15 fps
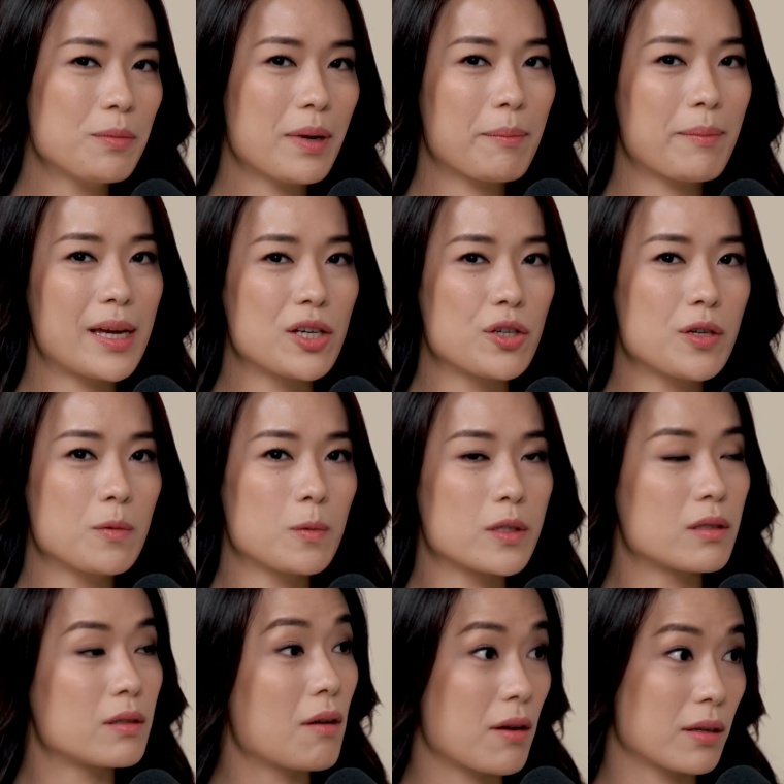my Mandarin
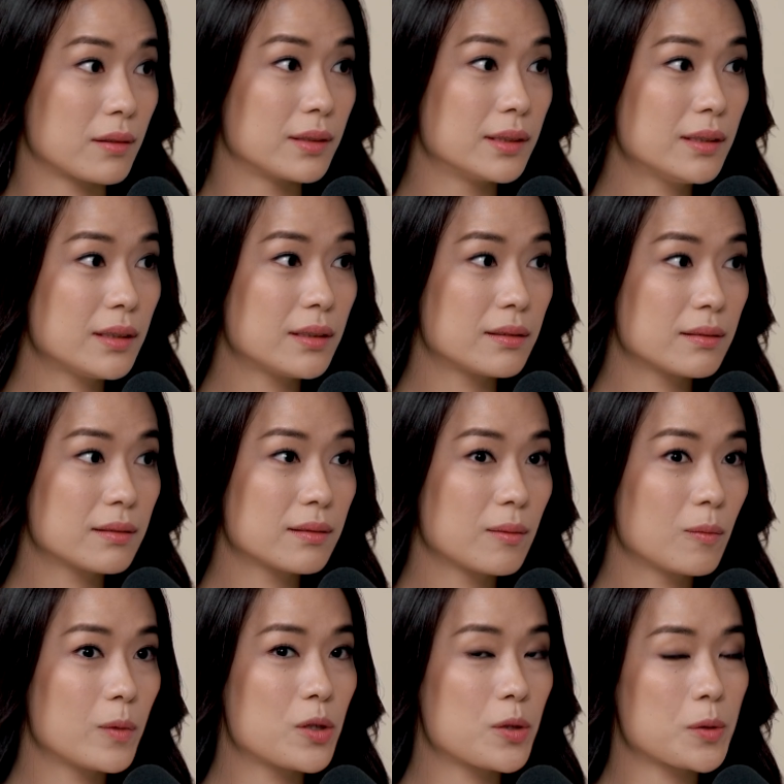was not good,
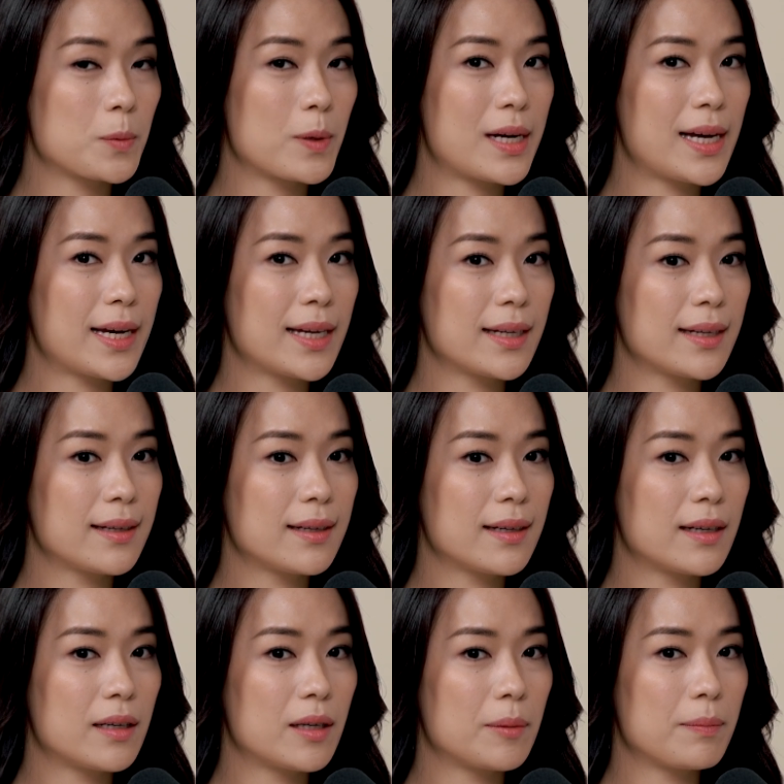which was why
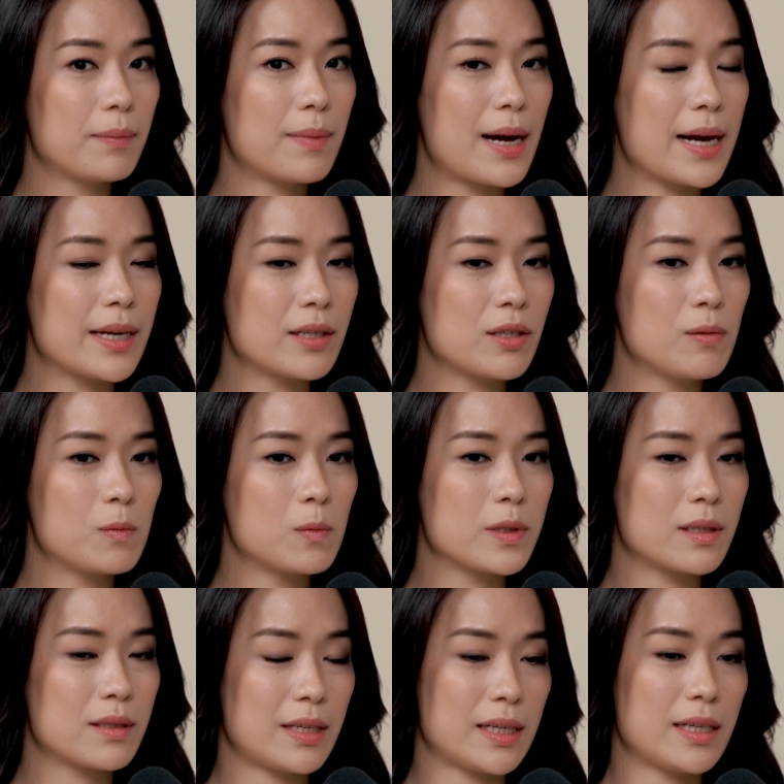I
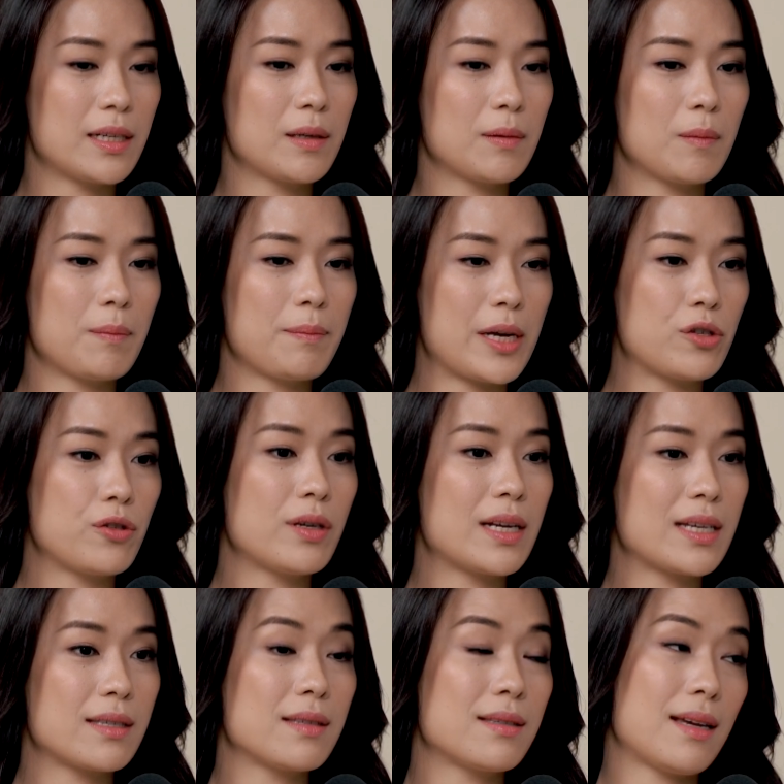was taking Mandarin
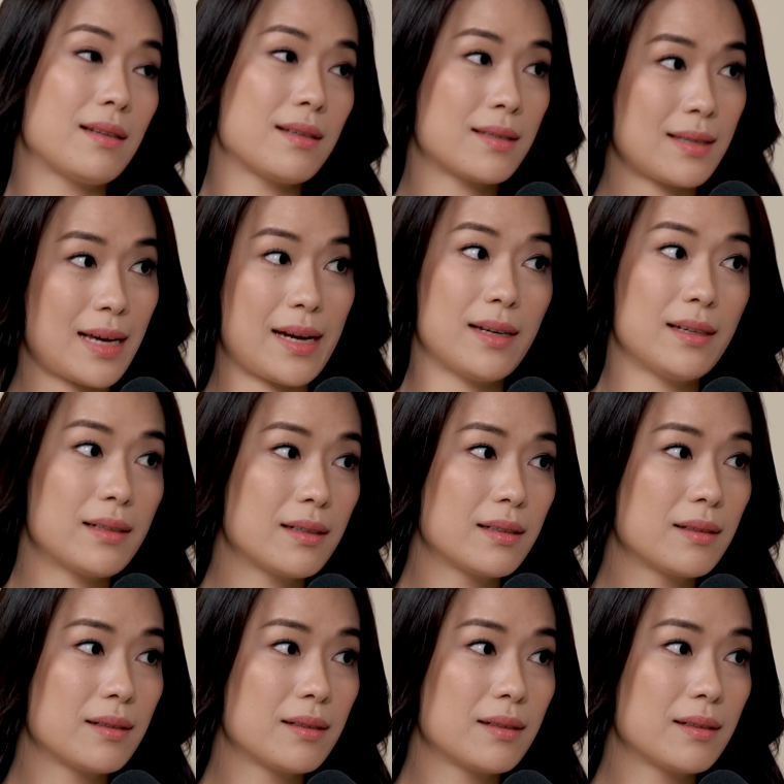lessons at the side.